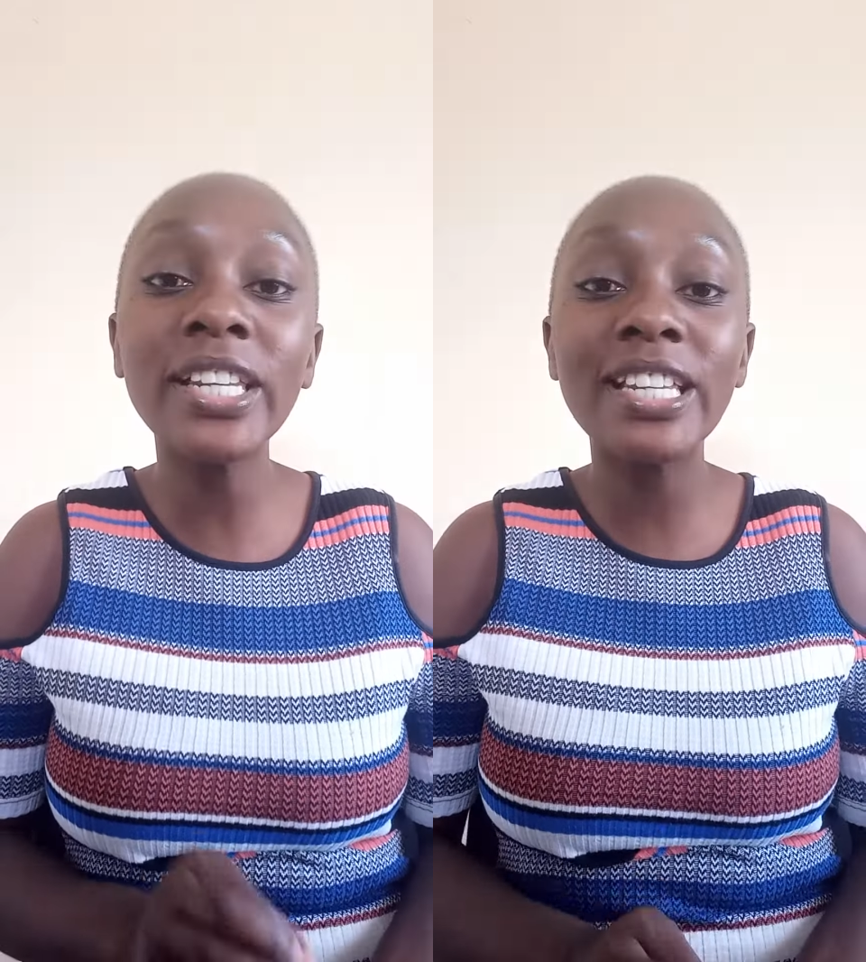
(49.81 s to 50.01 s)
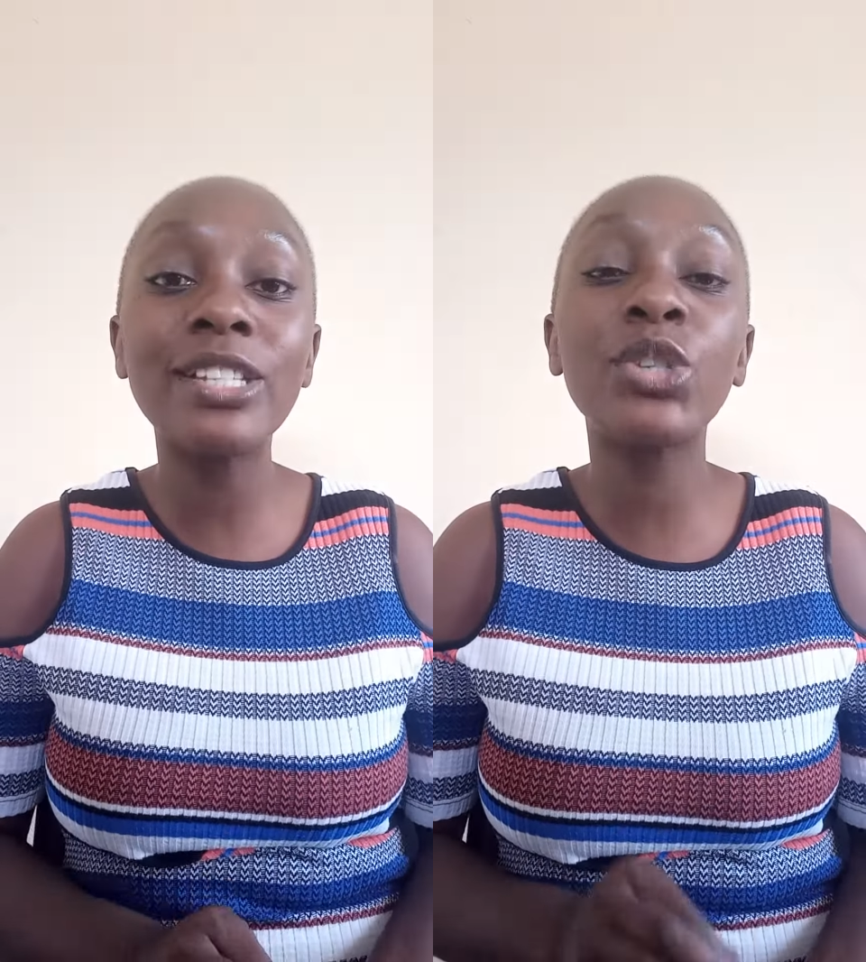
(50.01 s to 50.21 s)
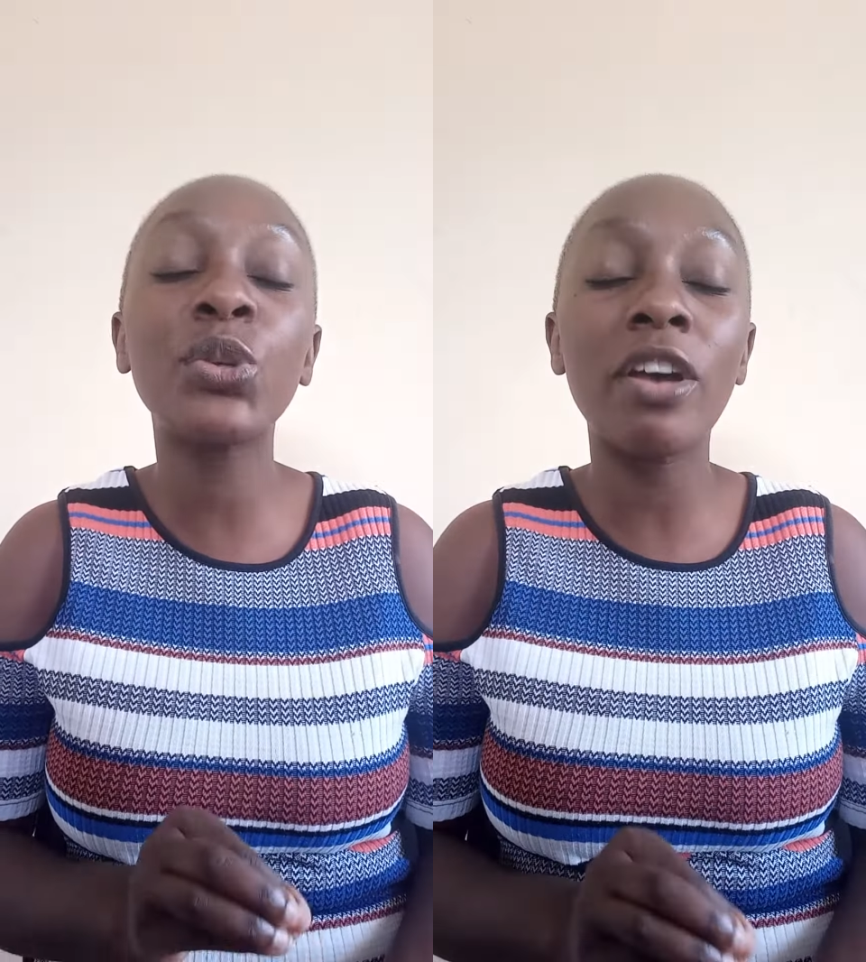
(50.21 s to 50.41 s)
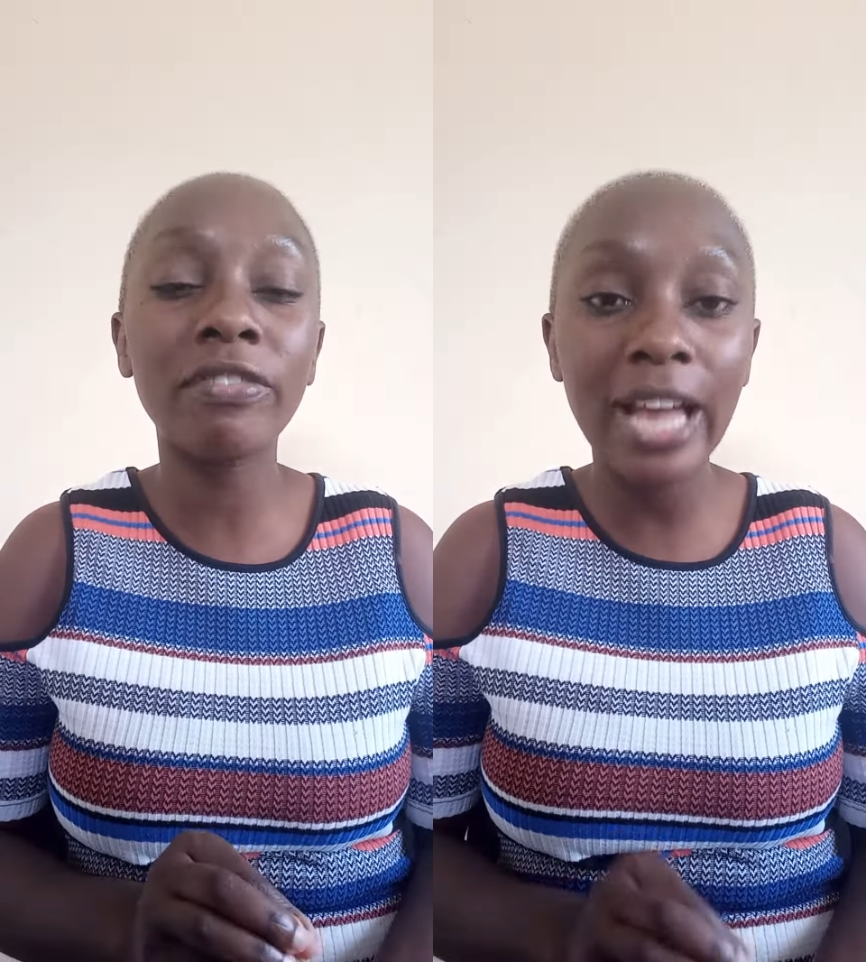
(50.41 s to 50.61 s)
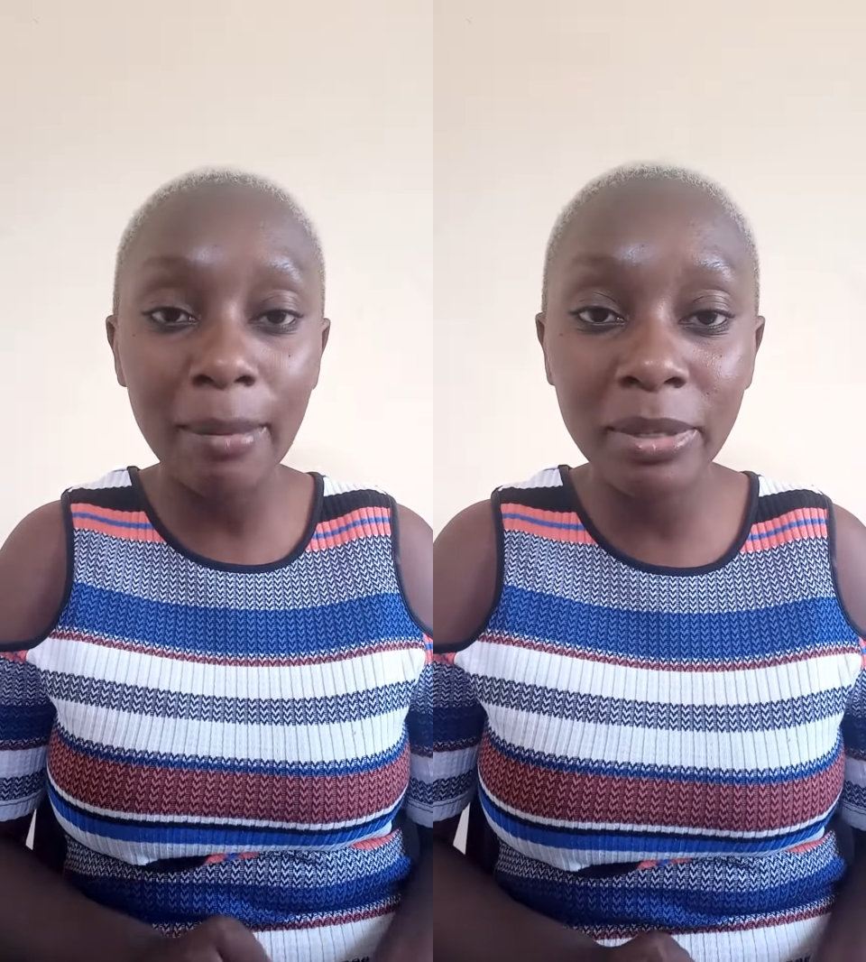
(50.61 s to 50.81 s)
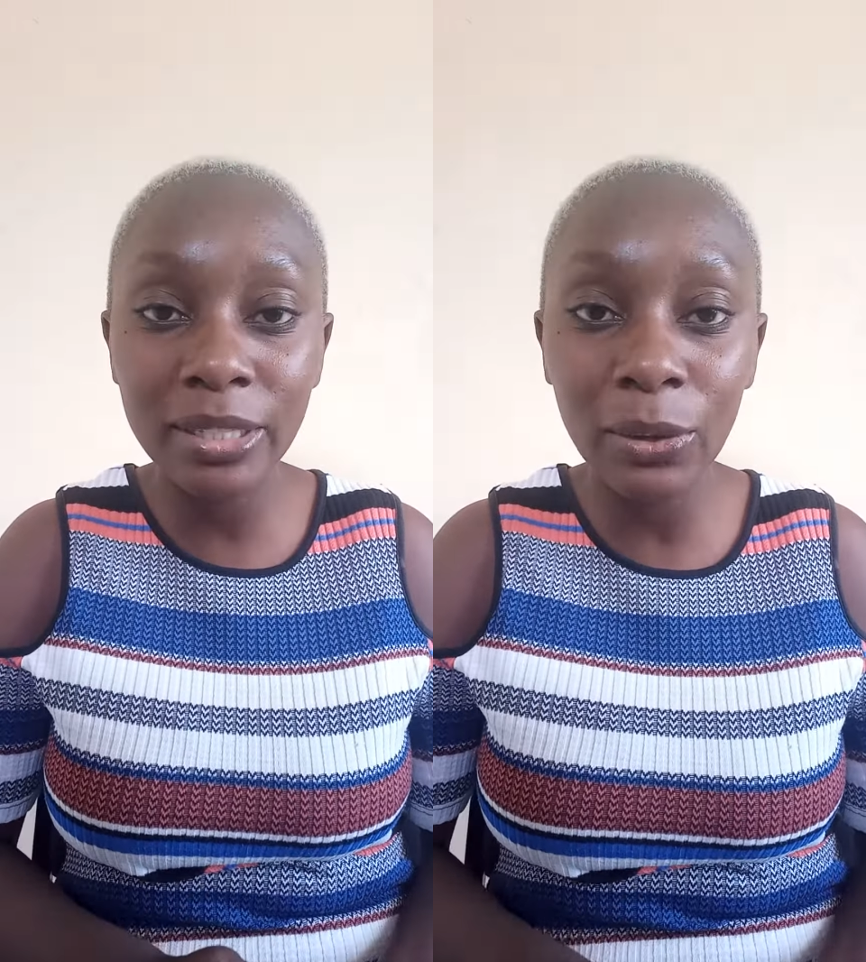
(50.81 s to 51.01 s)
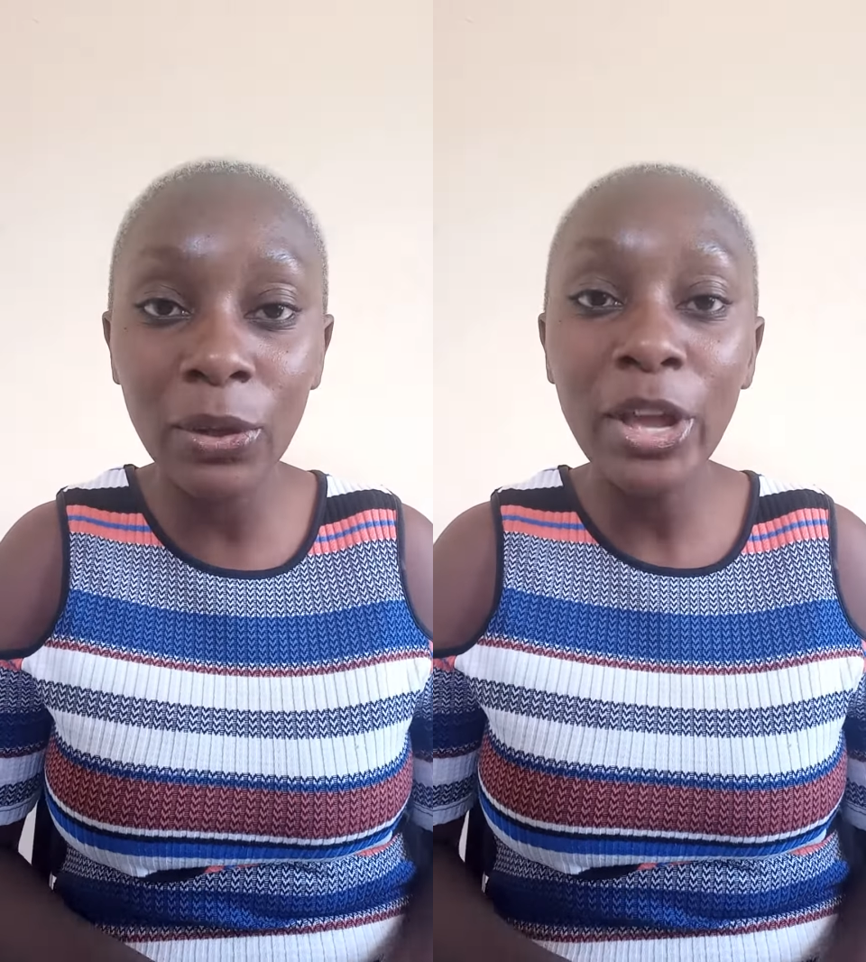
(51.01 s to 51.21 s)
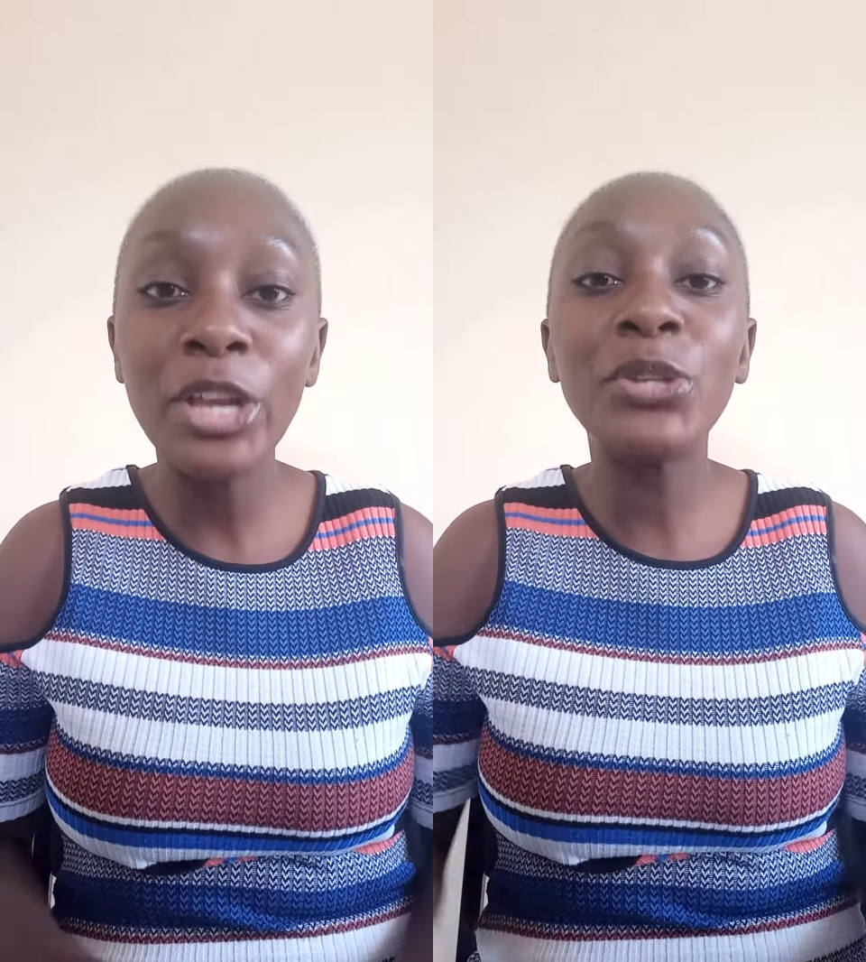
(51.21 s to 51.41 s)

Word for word: need to have capital